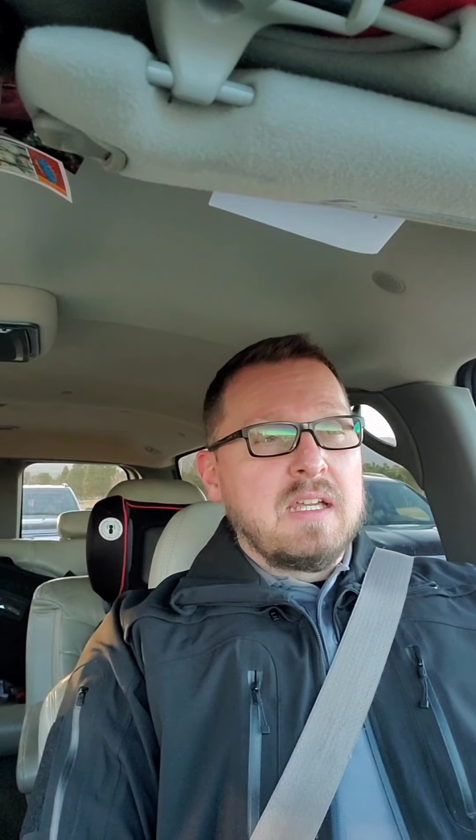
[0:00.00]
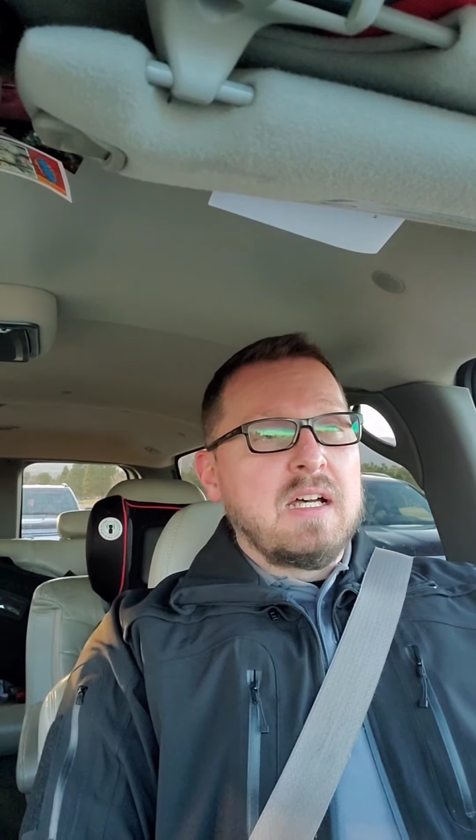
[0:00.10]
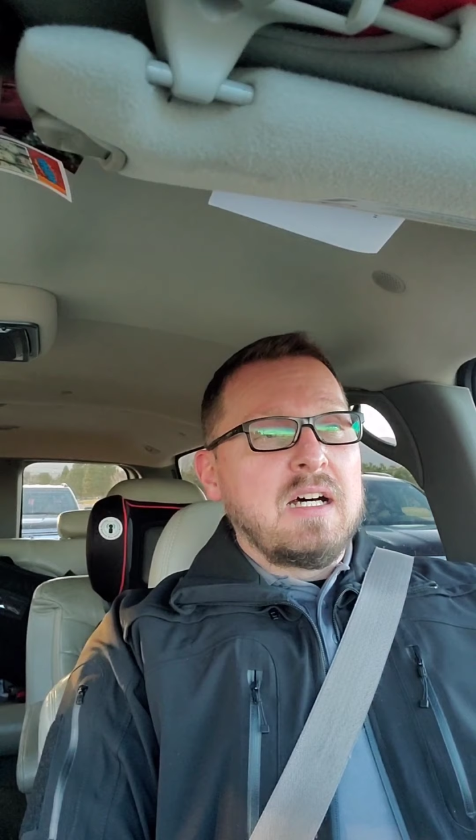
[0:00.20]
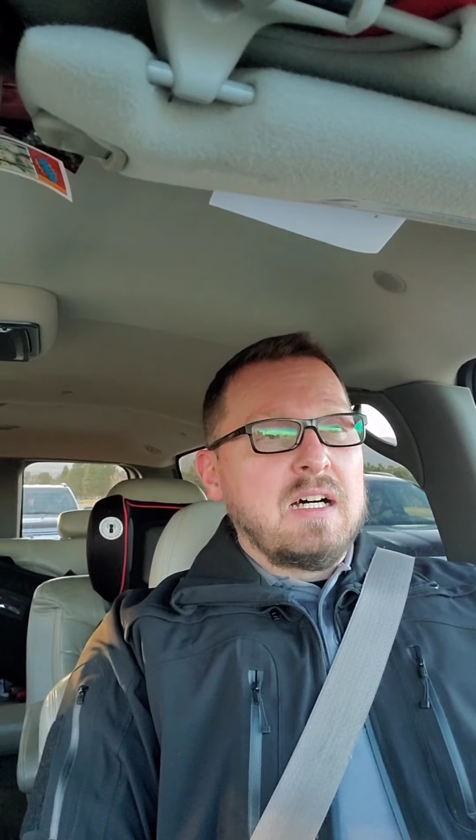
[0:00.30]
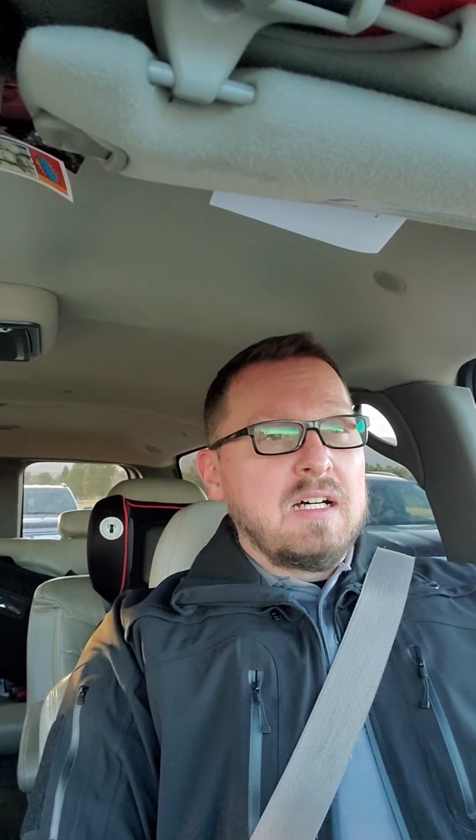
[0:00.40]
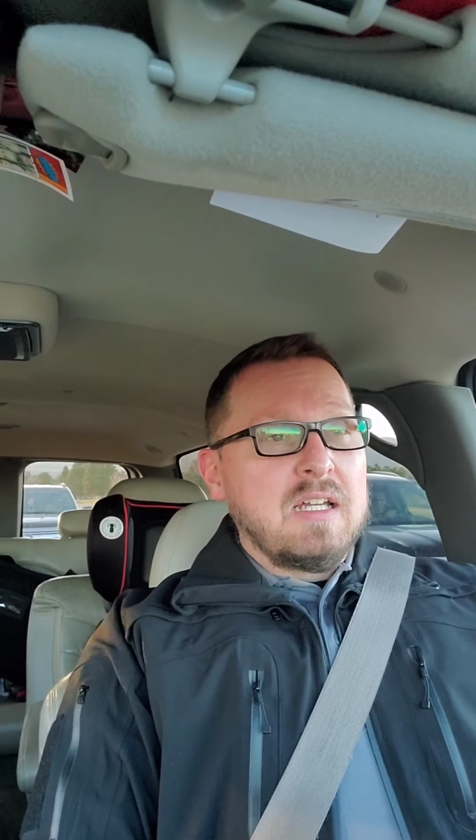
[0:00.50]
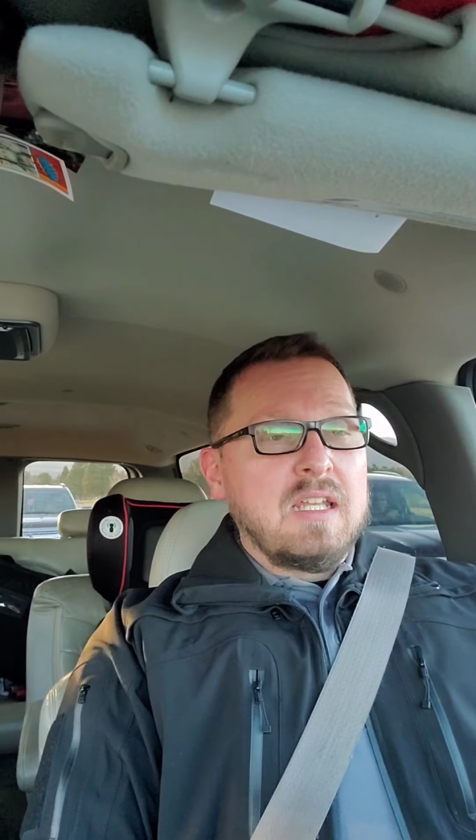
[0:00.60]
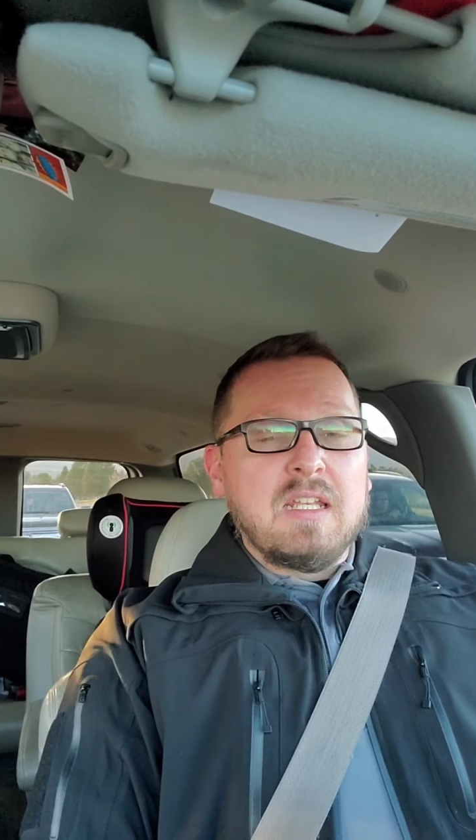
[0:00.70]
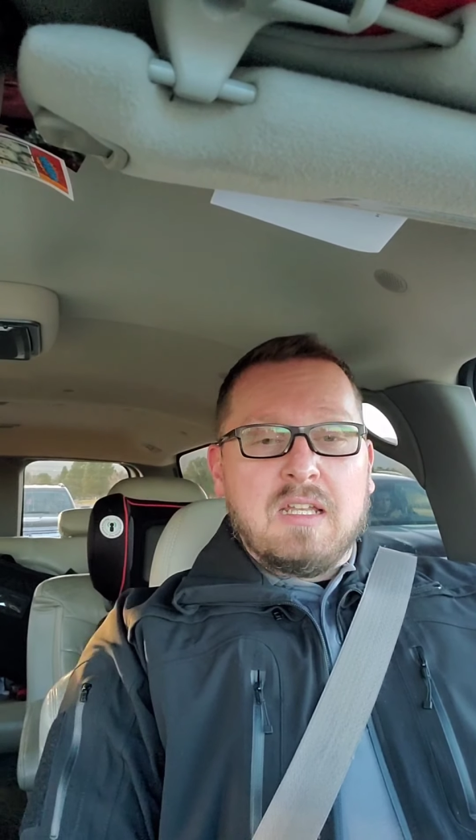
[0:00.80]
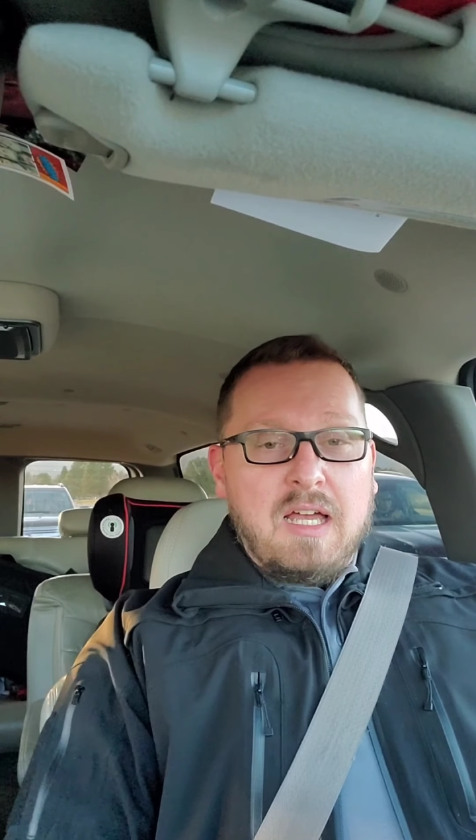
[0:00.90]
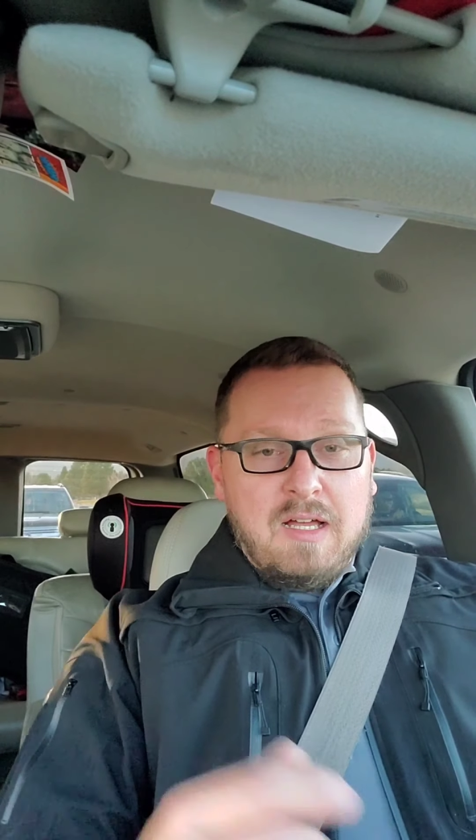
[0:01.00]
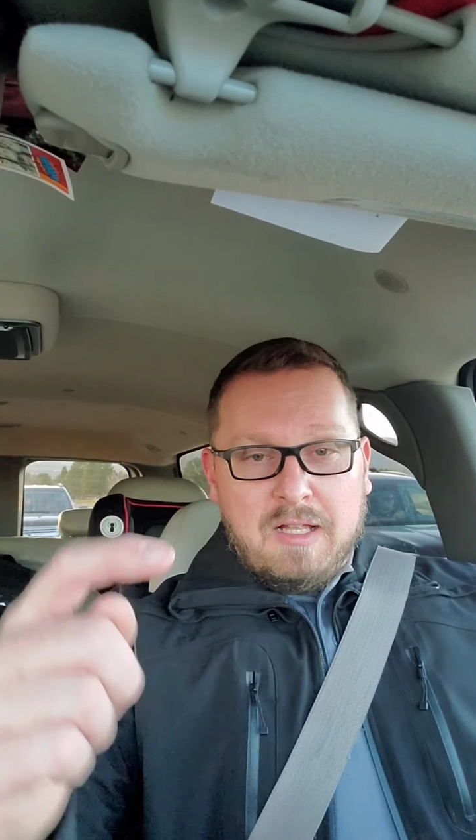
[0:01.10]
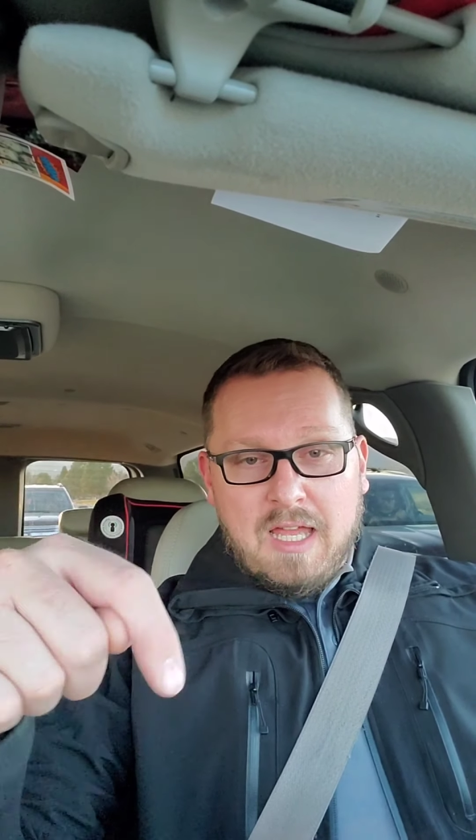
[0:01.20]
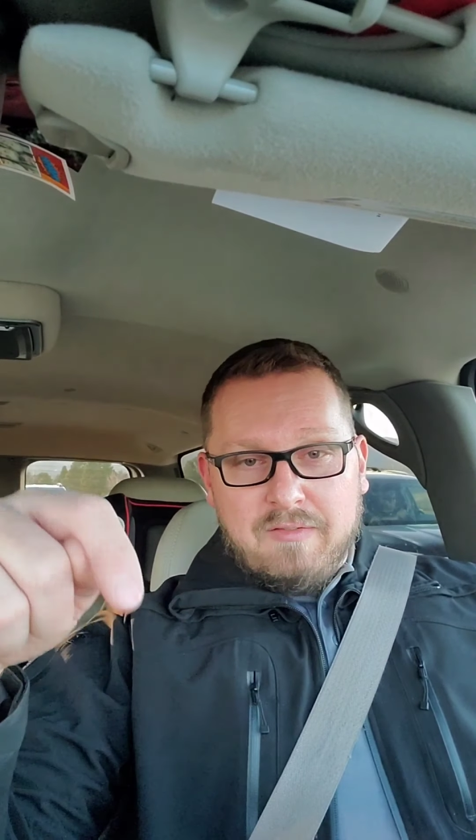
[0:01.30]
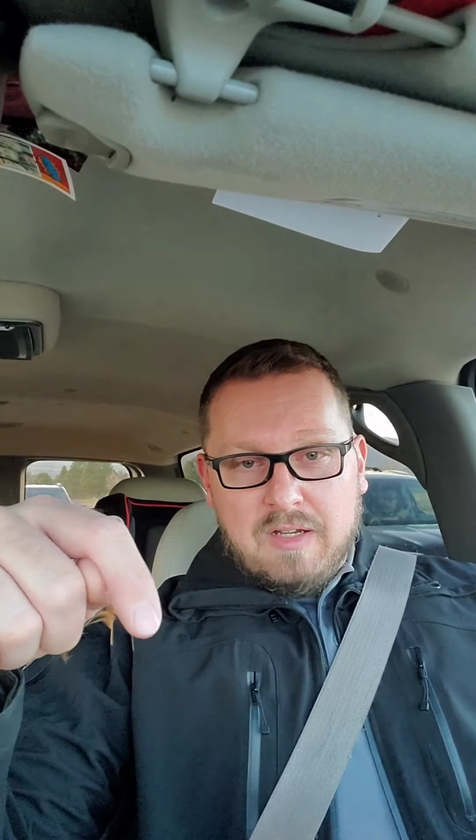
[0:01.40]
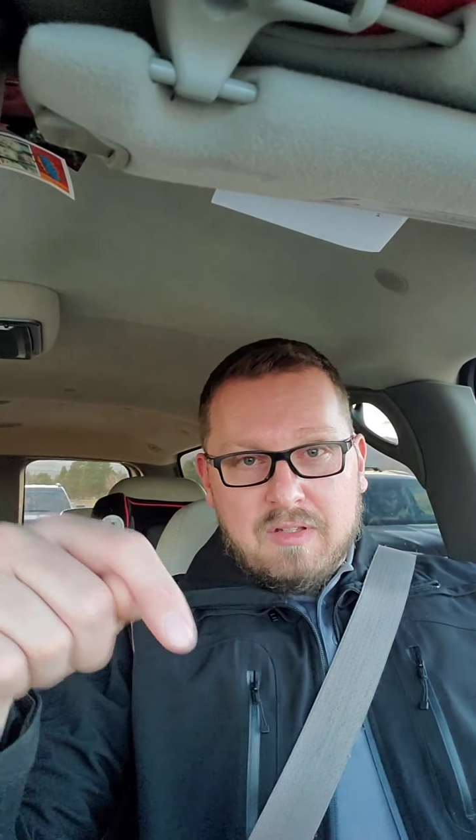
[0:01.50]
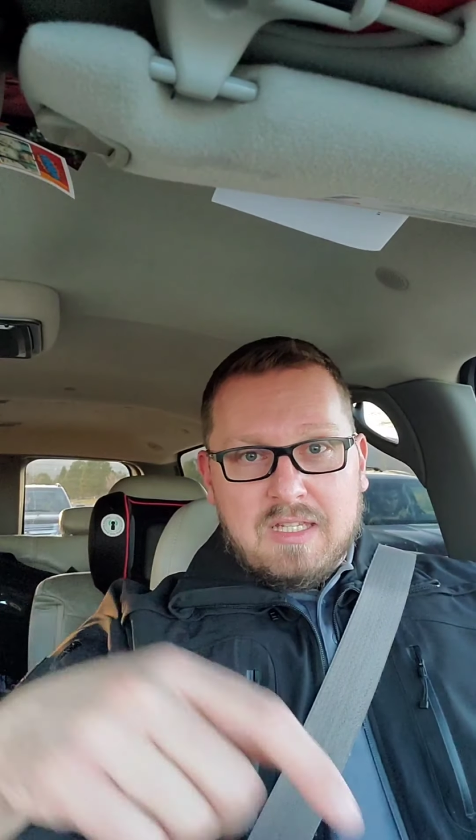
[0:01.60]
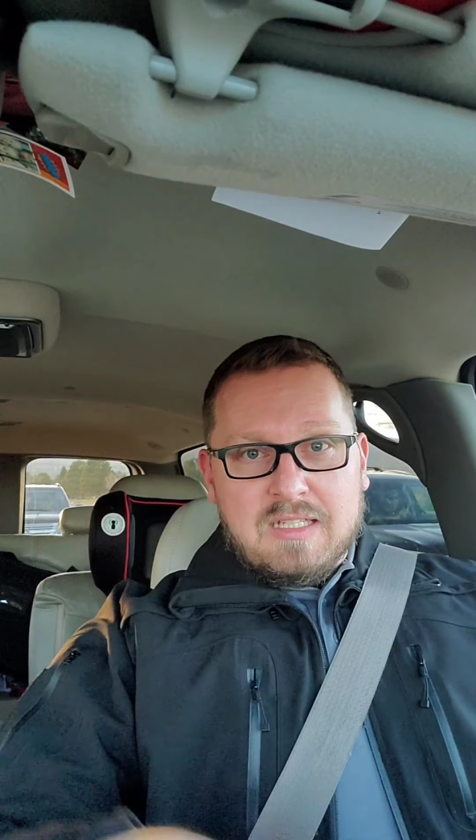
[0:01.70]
And I'll have everything